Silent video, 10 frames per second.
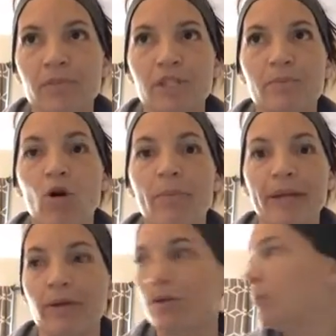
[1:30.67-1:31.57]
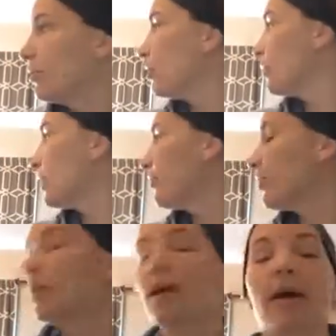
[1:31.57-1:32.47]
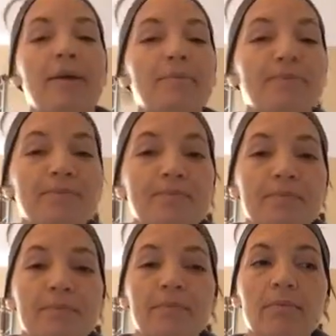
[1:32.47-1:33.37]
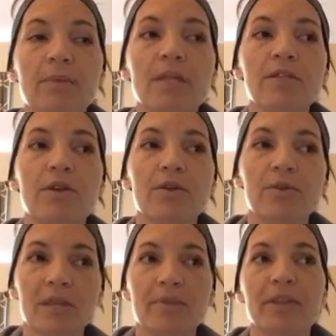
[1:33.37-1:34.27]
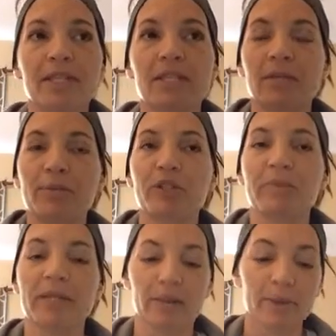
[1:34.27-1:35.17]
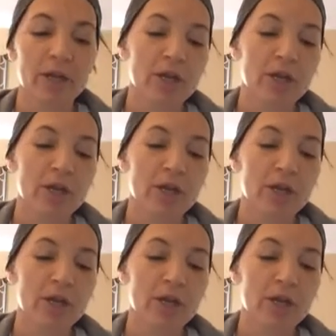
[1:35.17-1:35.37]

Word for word: small bagel or whatever. Um, so something that's going to push me up.